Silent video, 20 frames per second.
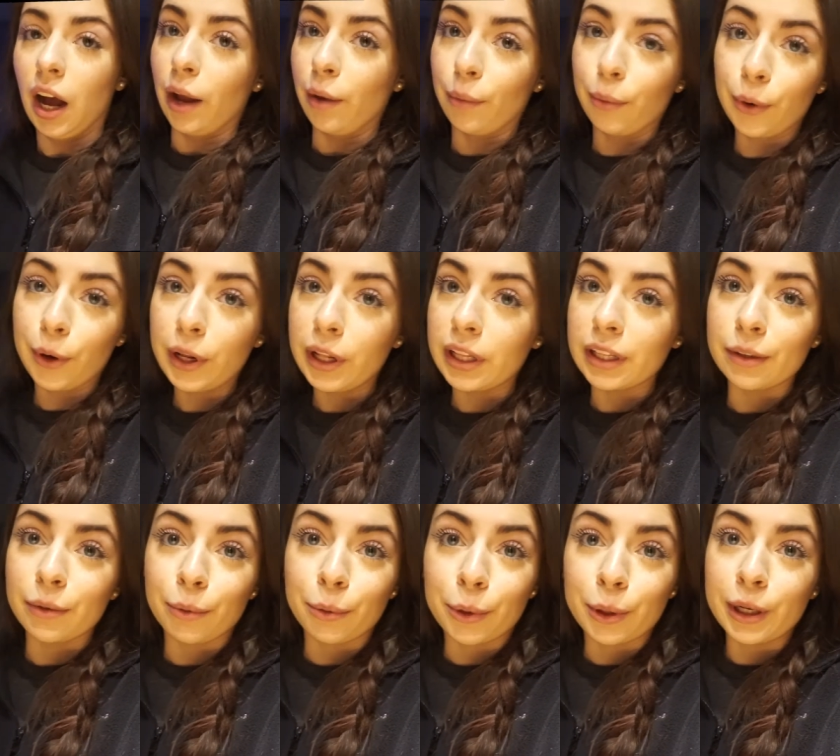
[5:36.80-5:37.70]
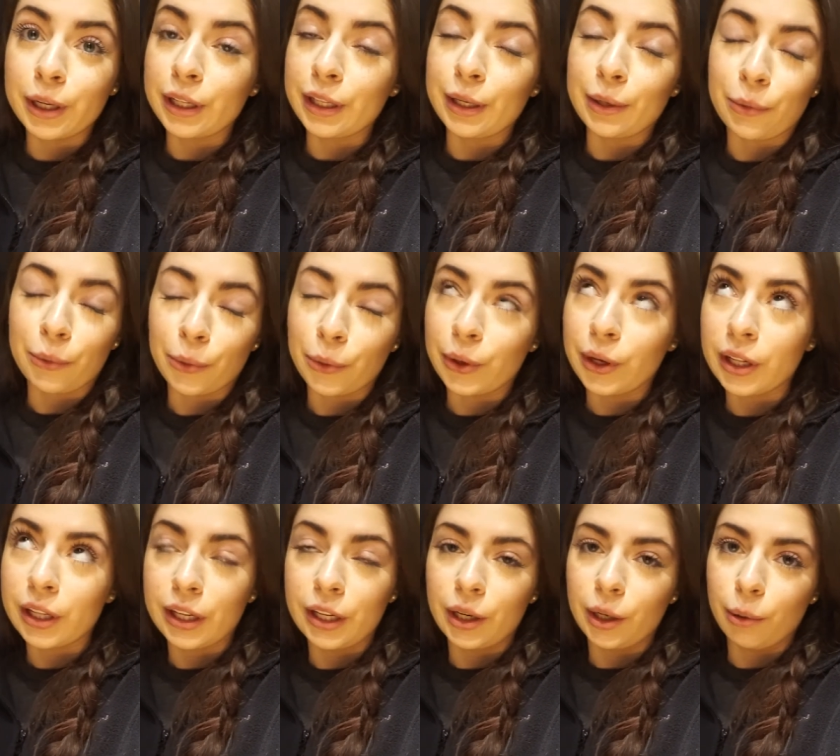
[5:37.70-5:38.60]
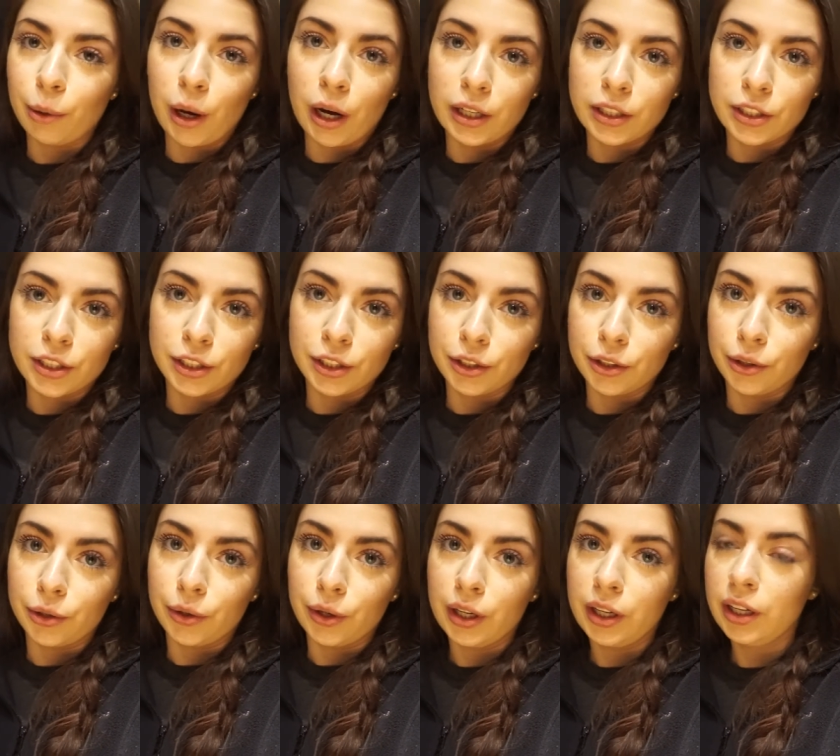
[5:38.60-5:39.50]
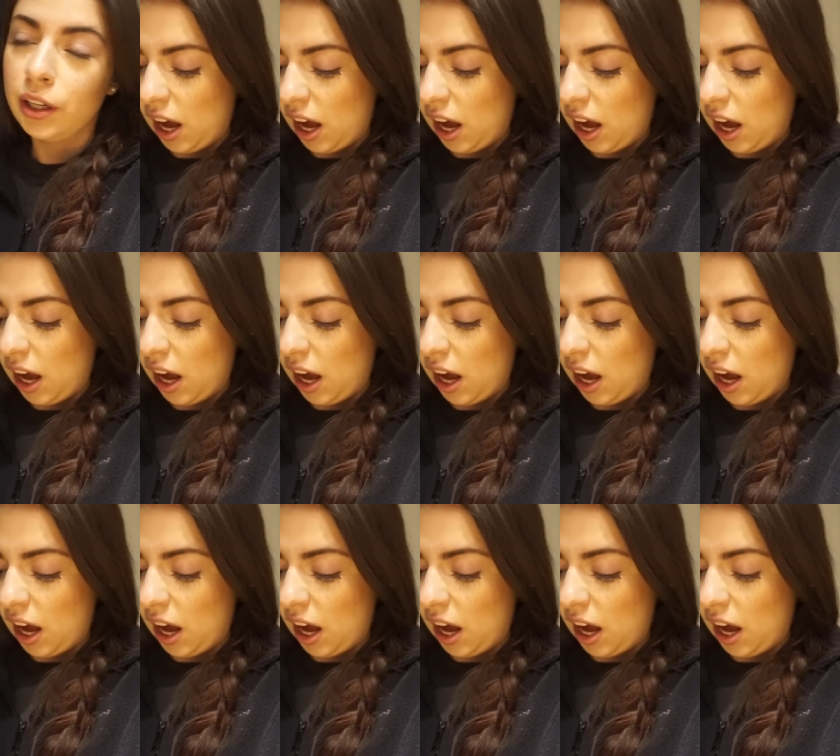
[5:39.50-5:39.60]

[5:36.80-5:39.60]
I really, really, really don't want to.